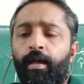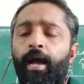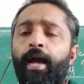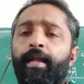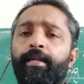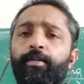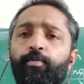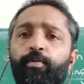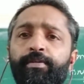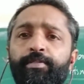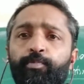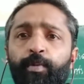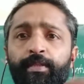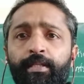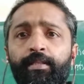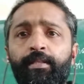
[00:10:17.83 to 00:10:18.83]
and it was
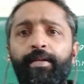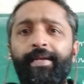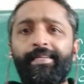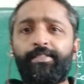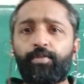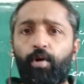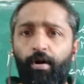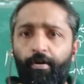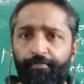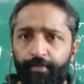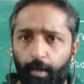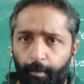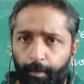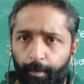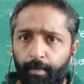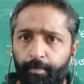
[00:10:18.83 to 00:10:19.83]
within the reach of the
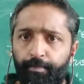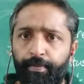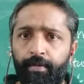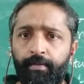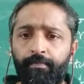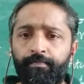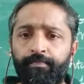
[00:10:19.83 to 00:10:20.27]
people